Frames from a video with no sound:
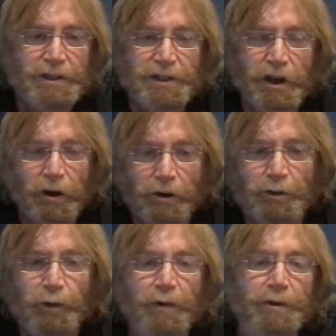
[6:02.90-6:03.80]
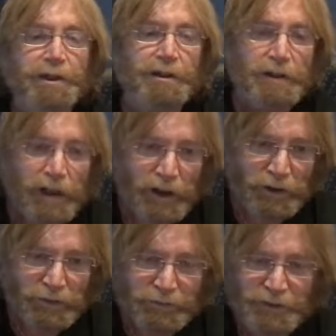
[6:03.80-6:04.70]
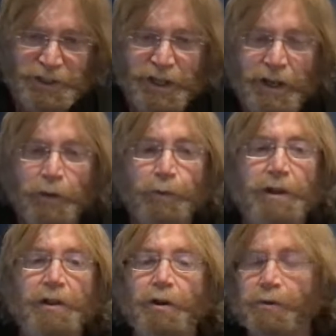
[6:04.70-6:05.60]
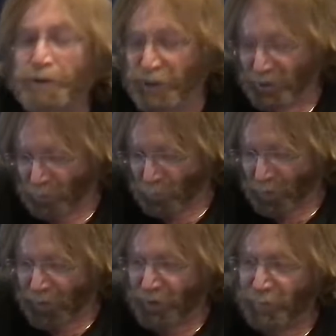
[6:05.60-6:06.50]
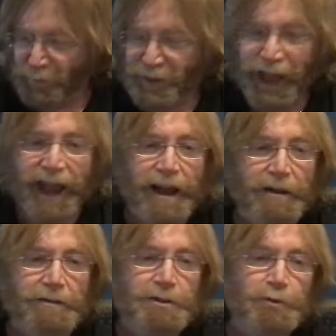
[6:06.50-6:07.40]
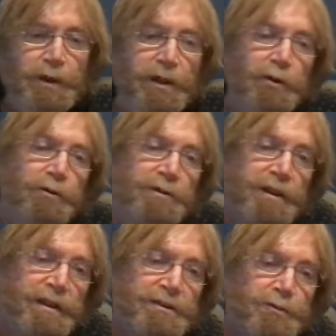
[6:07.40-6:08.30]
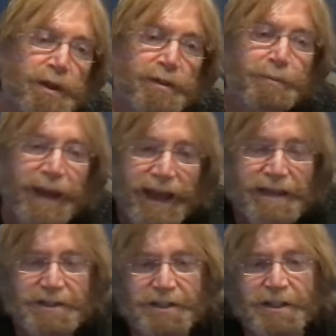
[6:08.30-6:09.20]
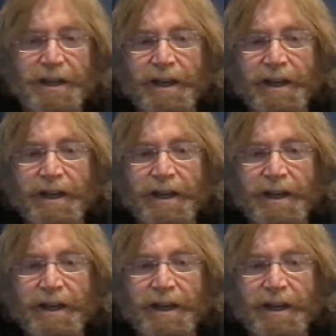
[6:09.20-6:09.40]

this the hard way with gloves, we learned it with uh, gowns, we learned it with masks.